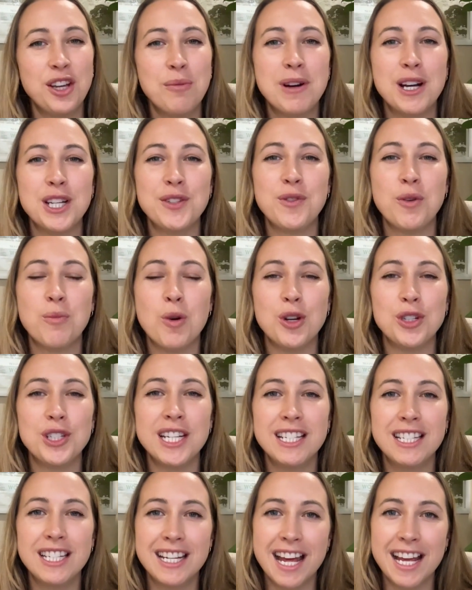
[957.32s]
much for
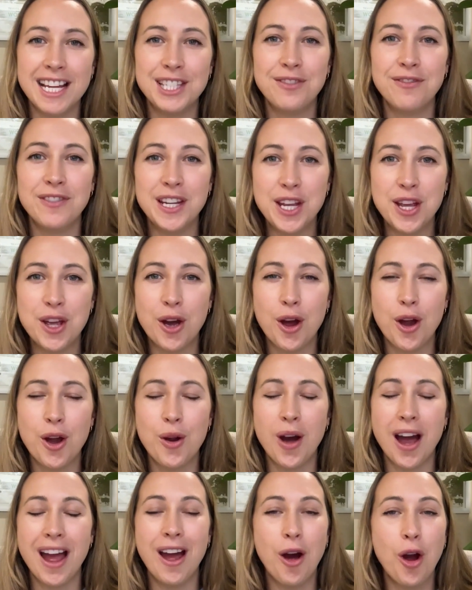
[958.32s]
watching today's video.
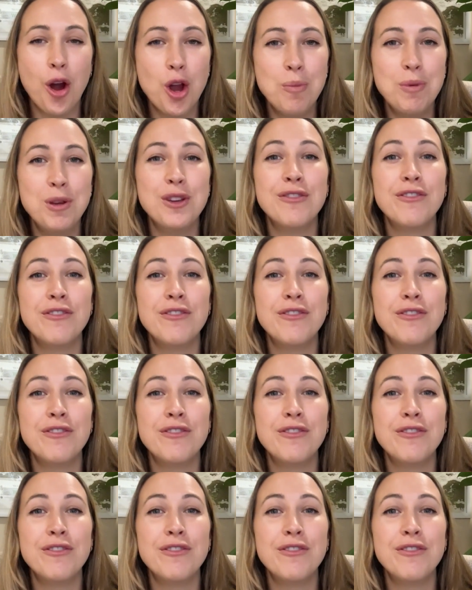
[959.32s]
I hope you